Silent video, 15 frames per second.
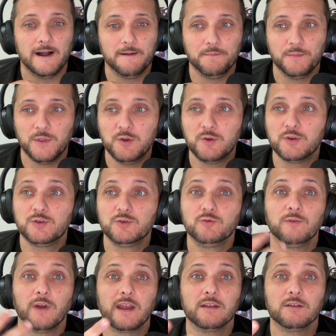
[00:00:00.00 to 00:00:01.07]
You could do
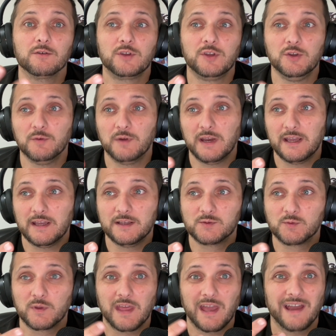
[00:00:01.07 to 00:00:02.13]
regular
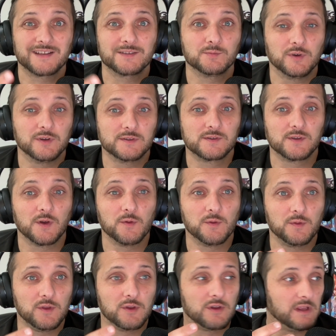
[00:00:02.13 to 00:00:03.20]
Q&As with experts. So
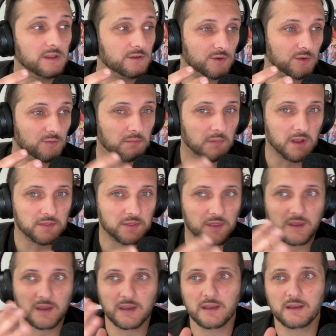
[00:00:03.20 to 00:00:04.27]
you could either do
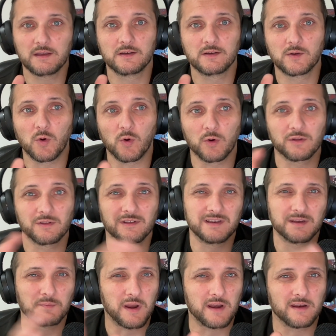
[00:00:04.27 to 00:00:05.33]
monthly quarterly,
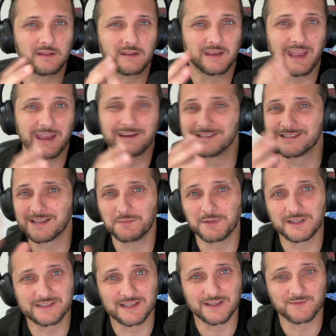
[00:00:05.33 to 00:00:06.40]
depending on the cadence that
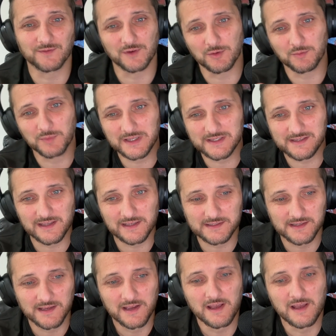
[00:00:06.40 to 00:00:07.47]
makes sense for your
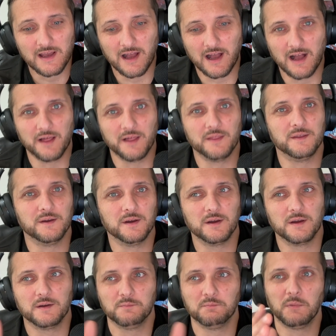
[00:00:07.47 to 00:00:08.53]
business.
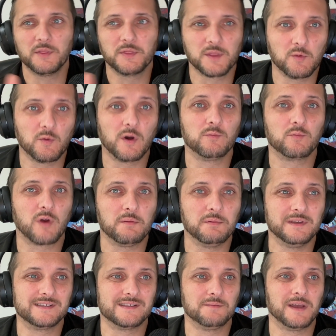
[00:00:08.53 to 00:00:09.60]
The monthly one
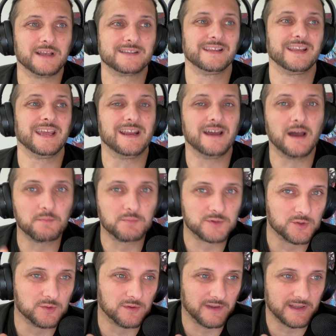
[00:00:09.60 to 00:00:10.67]
probably is the best to get up
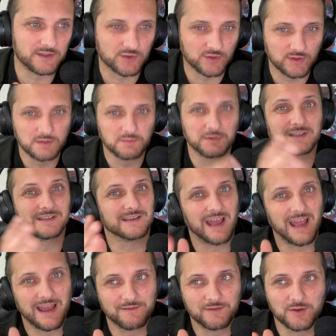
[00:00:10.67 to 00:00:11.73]
to eventually, but doesn't
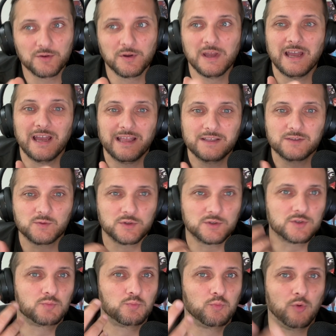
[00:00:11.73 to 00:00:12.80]
have to. This is where you
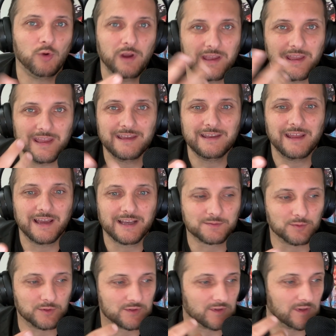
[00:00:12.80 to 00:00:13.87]
just bring in
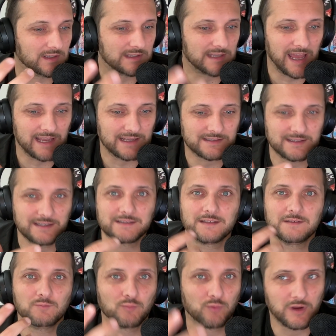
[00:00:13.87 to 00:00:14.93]
experts. So like tax
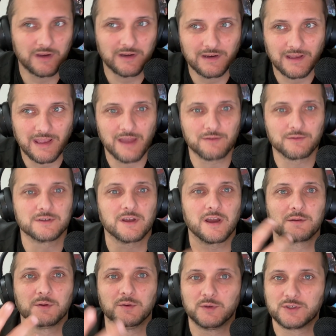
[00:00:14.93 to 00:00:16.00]
season, bring in an accountant to
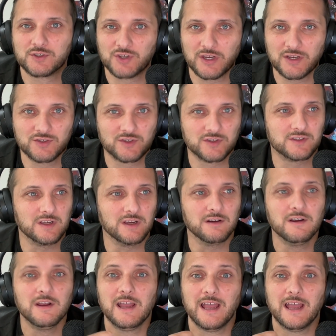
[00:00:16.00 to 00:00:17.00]
talk about what's changed this year.